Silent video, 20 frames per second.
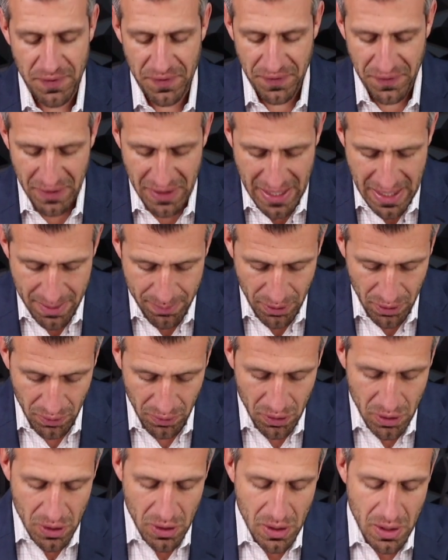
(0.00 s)

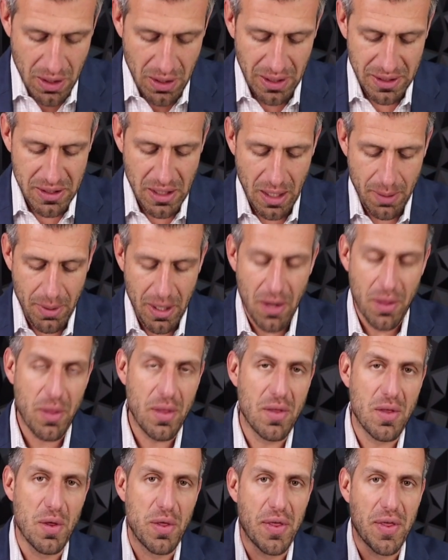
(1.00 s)
phenomenal. Let's talk
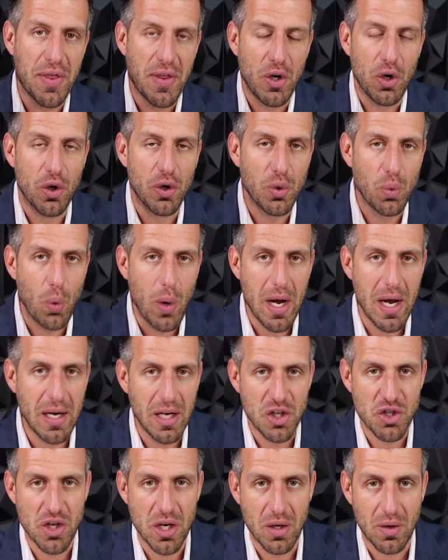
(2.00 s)
about the third way
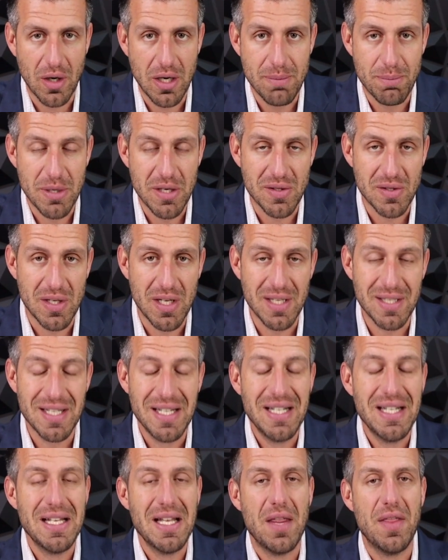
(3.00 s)
to generate
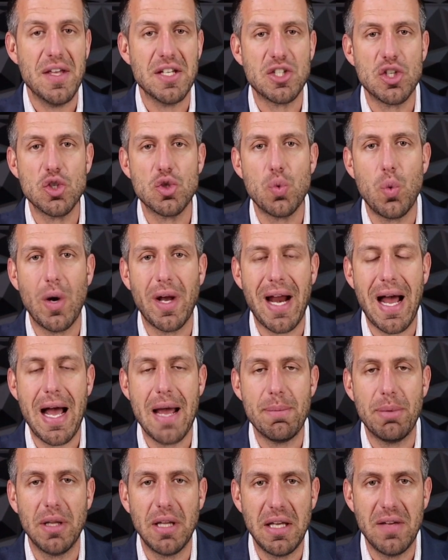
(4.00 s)
business. This is what
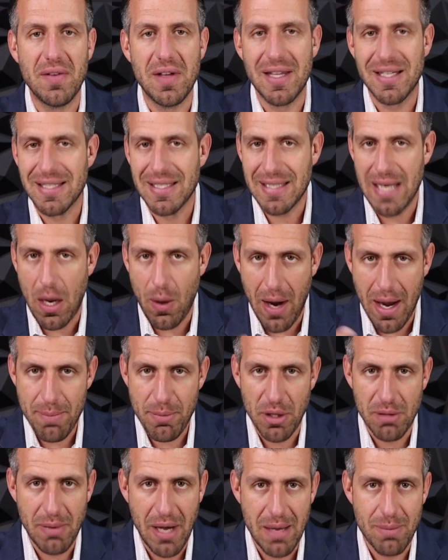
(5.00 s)
I believe in. This is how I
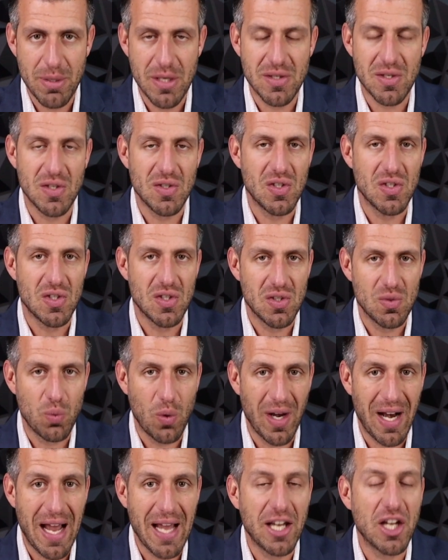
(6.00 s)
built my business. This is
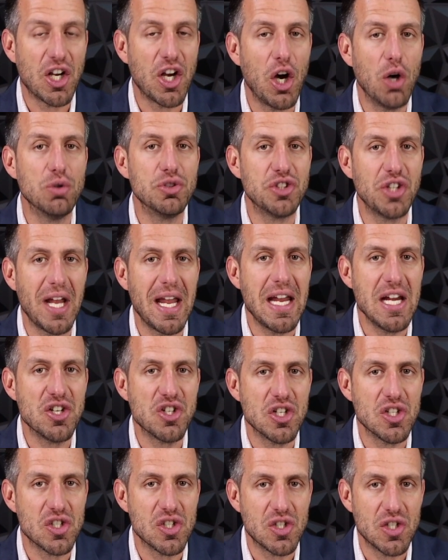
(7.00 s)
what I coach
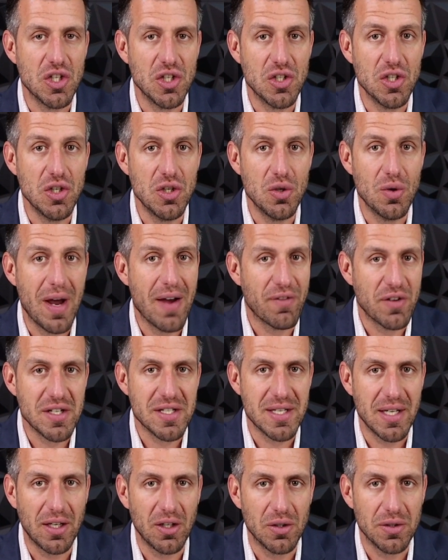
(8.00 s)
agents to do every
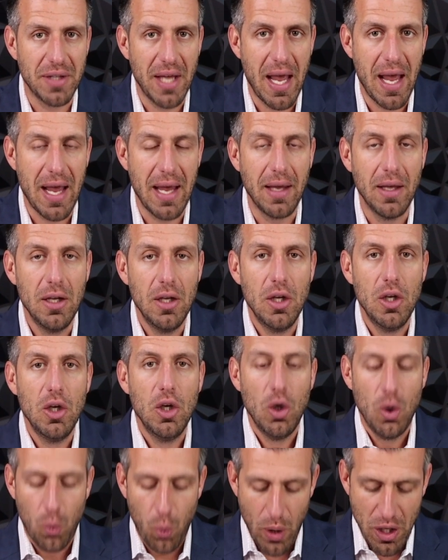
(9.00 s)
single day,
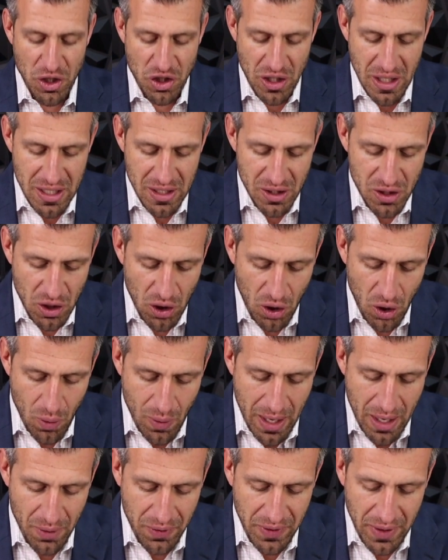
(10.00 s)
which is to
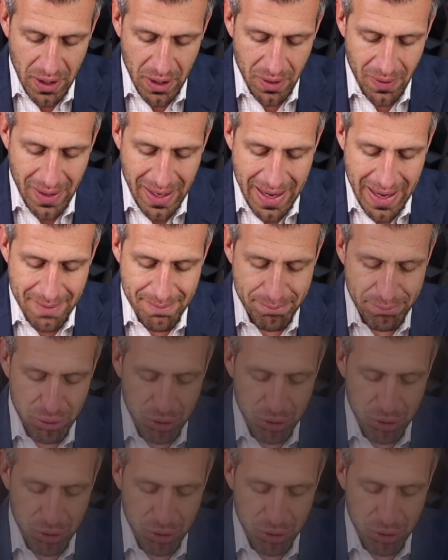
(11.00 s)
go out there and